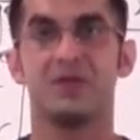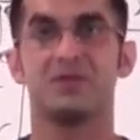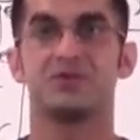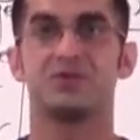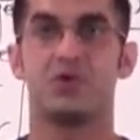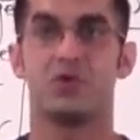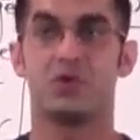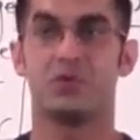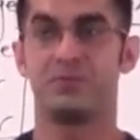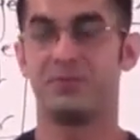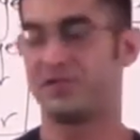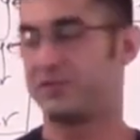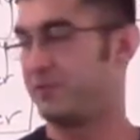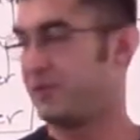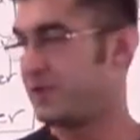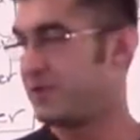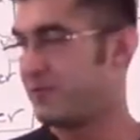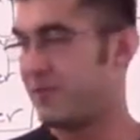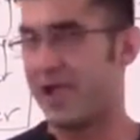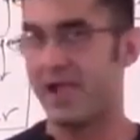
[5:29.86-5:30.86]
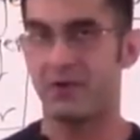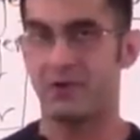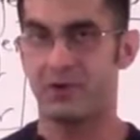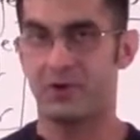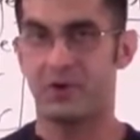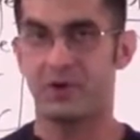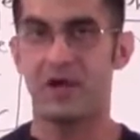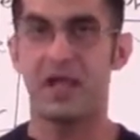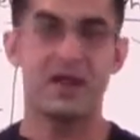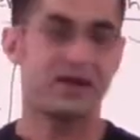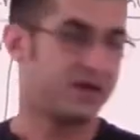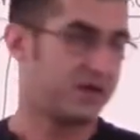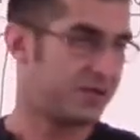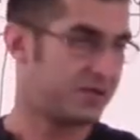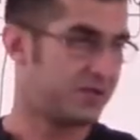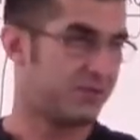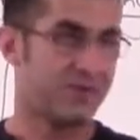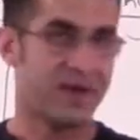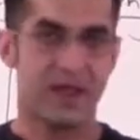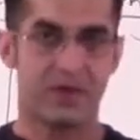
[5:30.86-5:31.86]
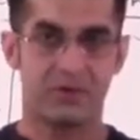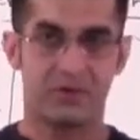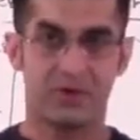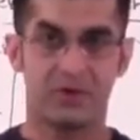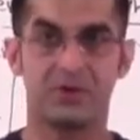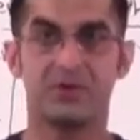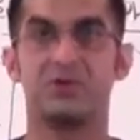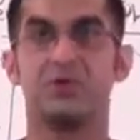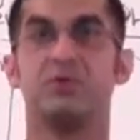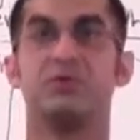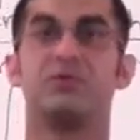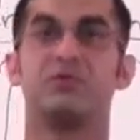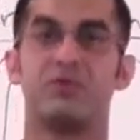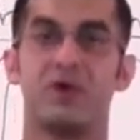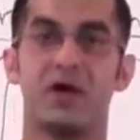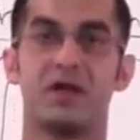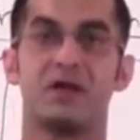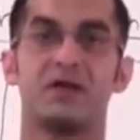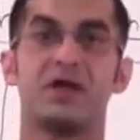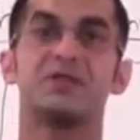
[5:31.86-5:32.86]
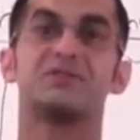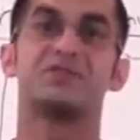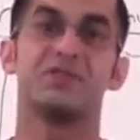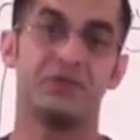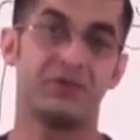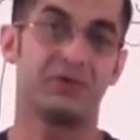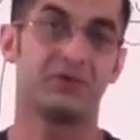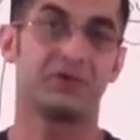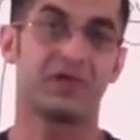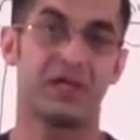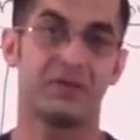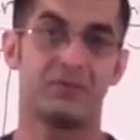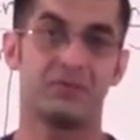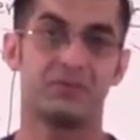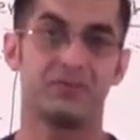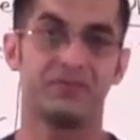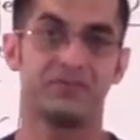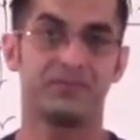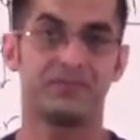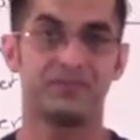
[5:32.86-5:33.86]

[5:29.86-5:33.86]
So between a router and another router, you will run a serial cable.